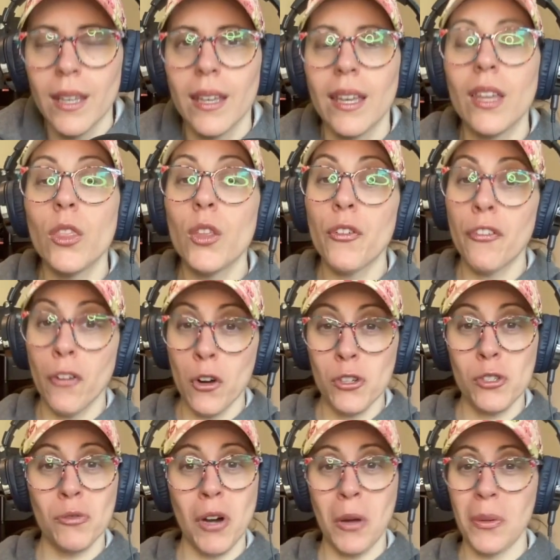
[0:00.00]
in the
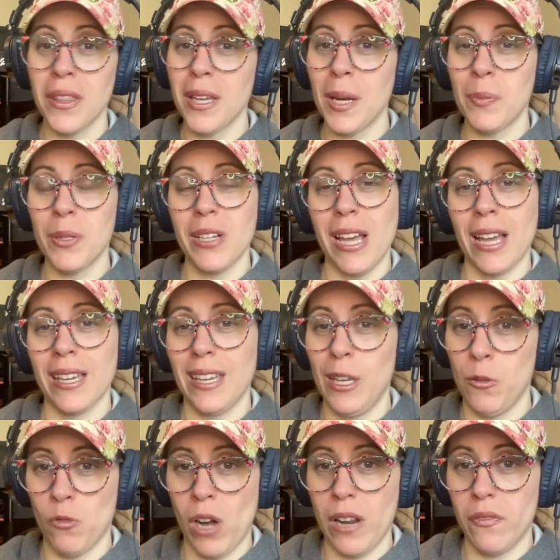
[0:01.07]
first row of the upper deck
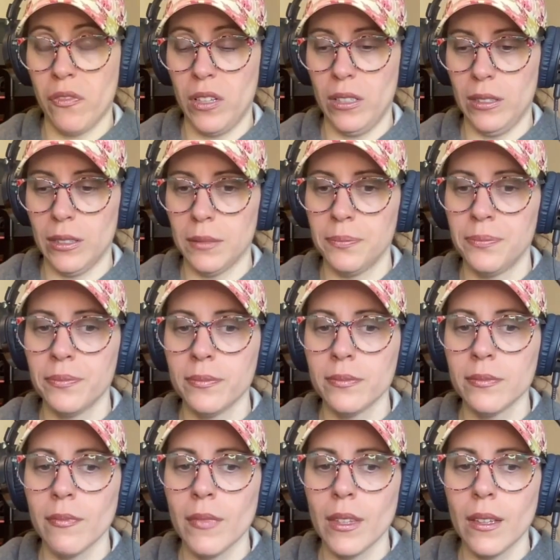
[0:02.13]
in right field.
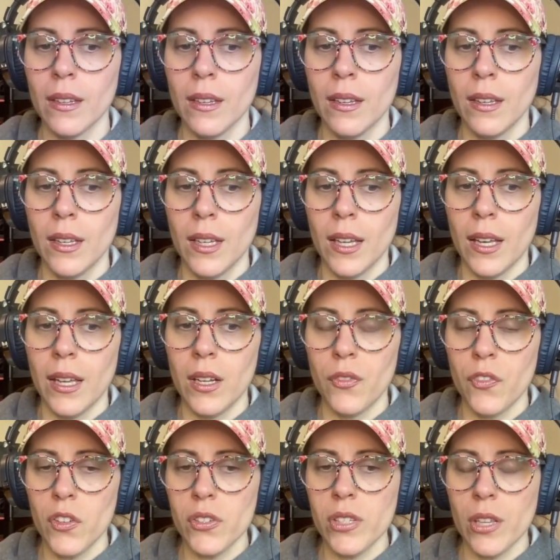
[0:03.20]
And at
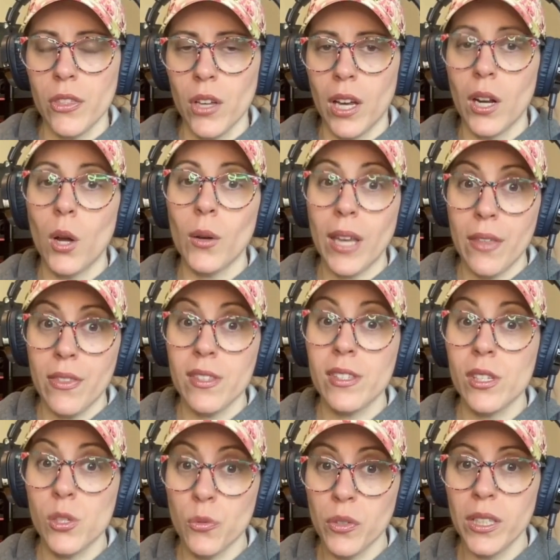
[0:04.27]
first I thought, okay, this
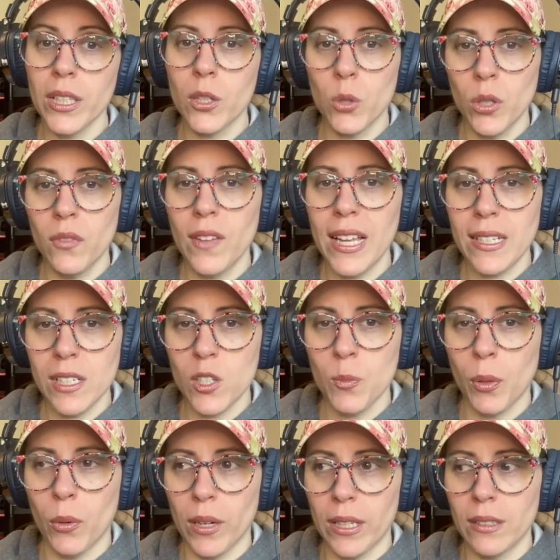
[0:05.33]
is a really cool vantage
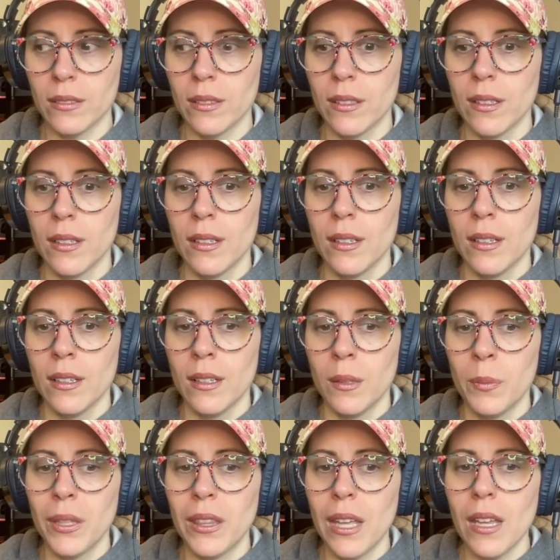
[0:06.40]
point.
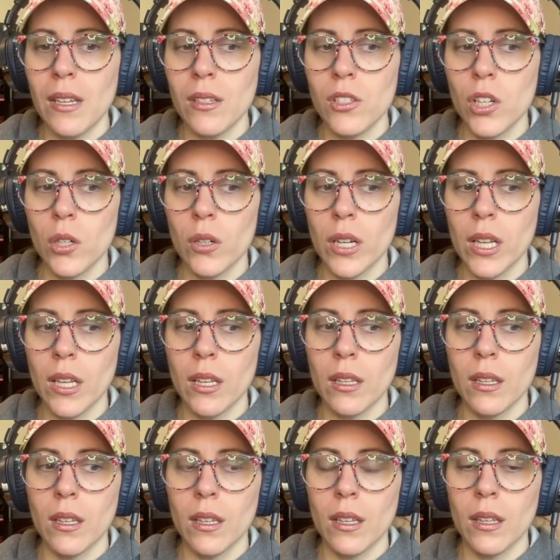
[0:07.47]
But then
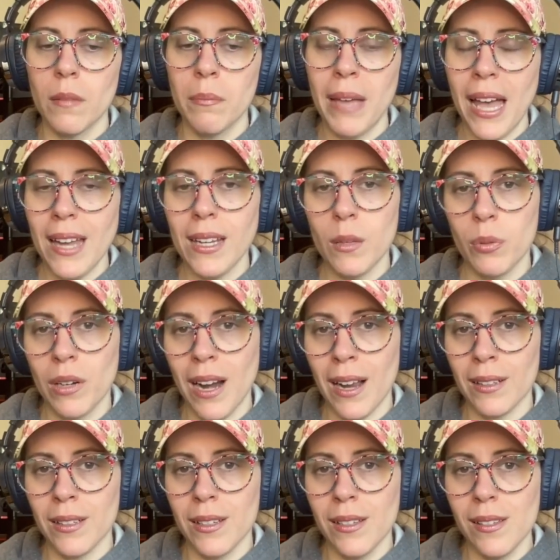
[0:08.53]
during batting
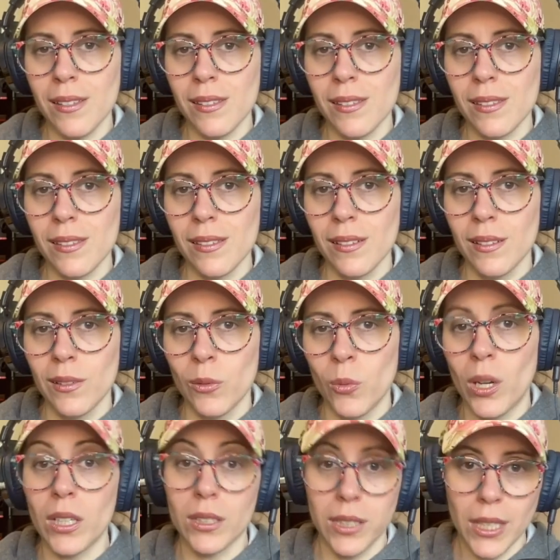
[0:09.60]
practice,
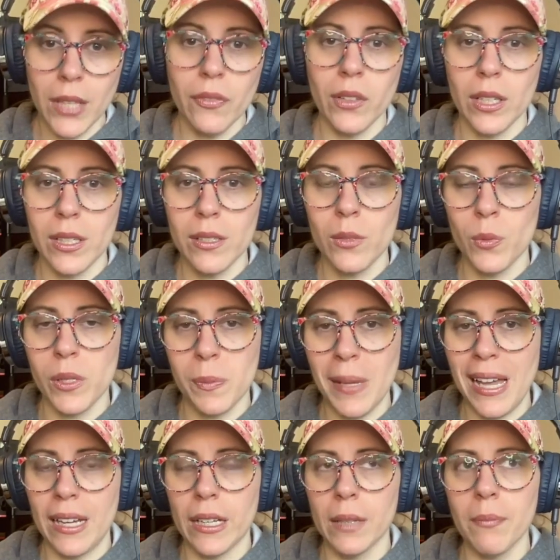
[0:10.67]
while Cleveland was
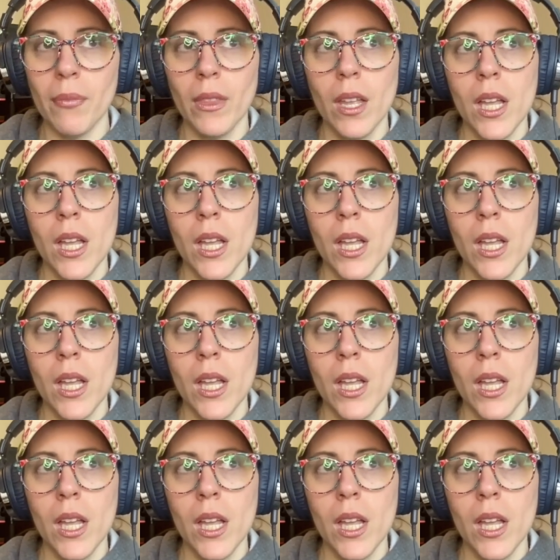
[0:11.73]
batting,